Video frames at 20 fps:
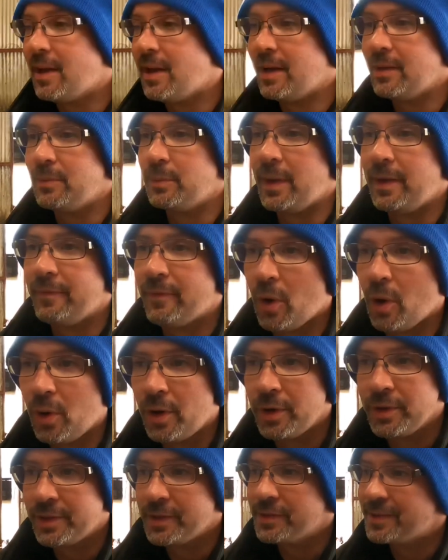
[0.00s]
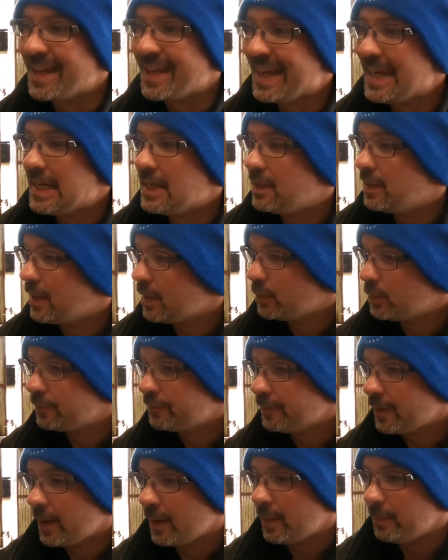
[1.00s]
and we've orders in now
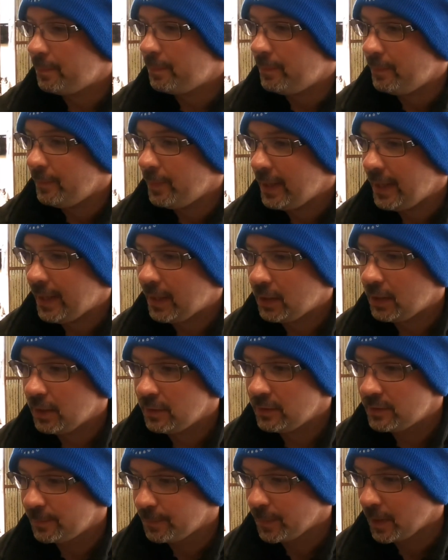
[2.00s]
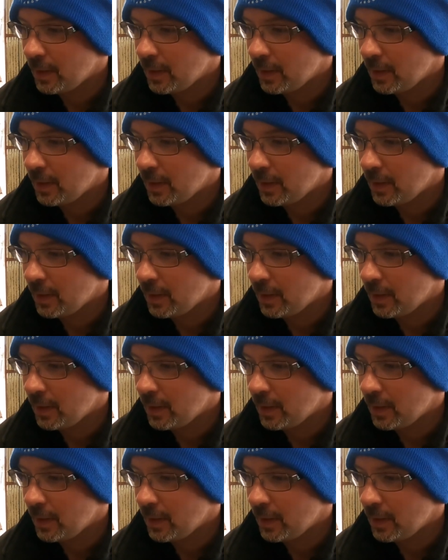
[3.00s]
from England